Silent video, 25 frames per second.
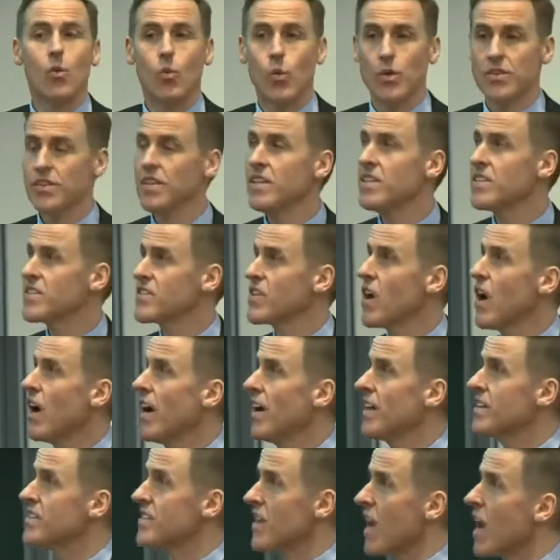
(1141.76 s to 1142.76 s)
Within
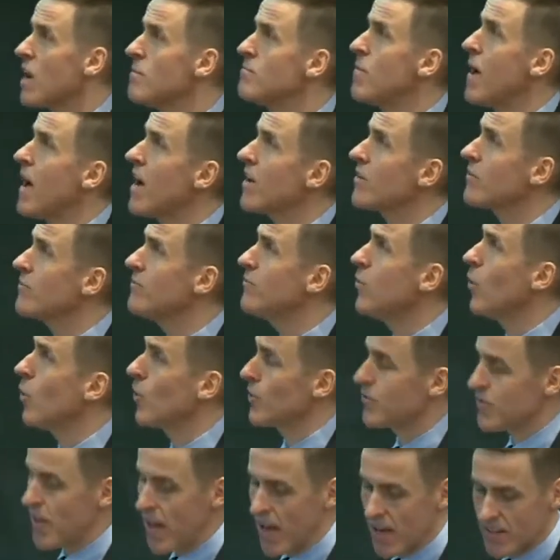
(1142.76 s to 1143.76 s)
science, about
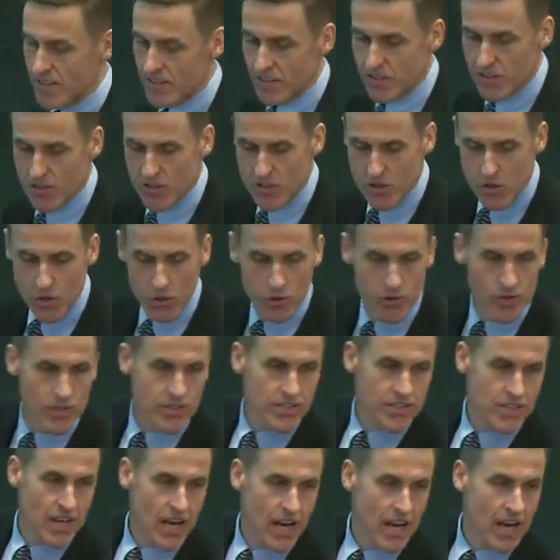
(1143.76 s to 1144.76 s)
4,000
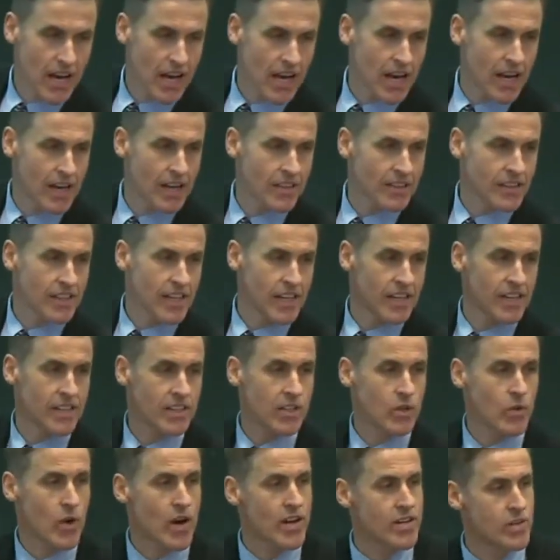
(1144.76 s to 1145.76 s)
students are at the
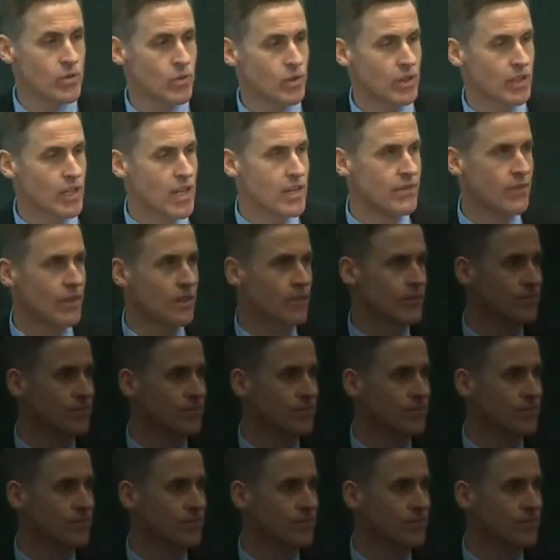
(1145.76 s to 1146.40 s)
undergraduate level.